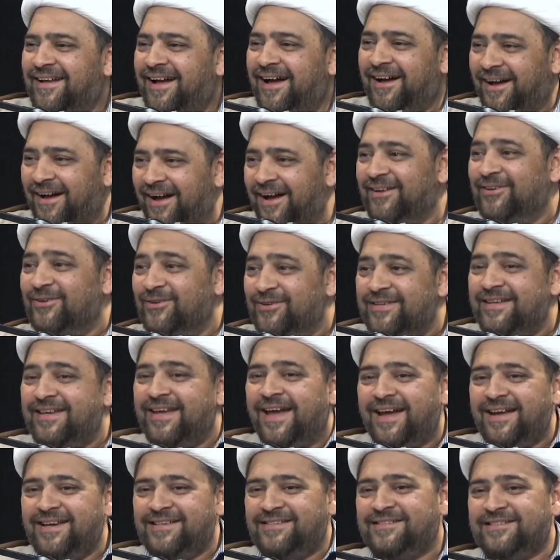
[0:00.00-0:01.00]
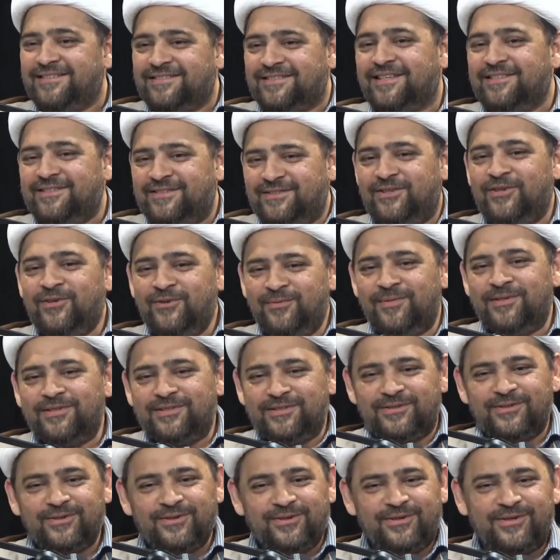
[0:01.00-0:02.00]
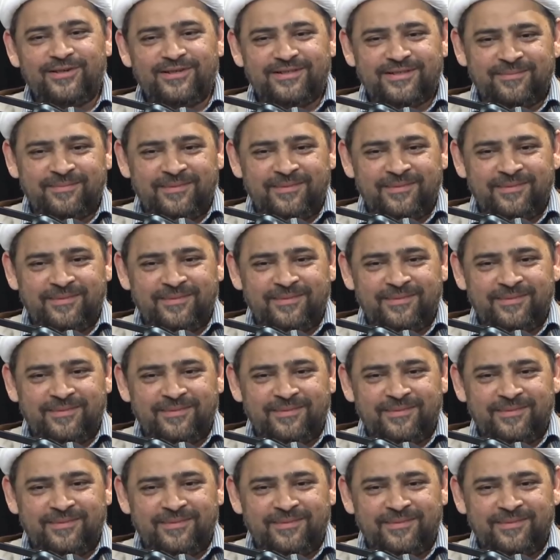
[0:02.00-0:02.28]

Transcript: Uh, you can't just assume it's yours.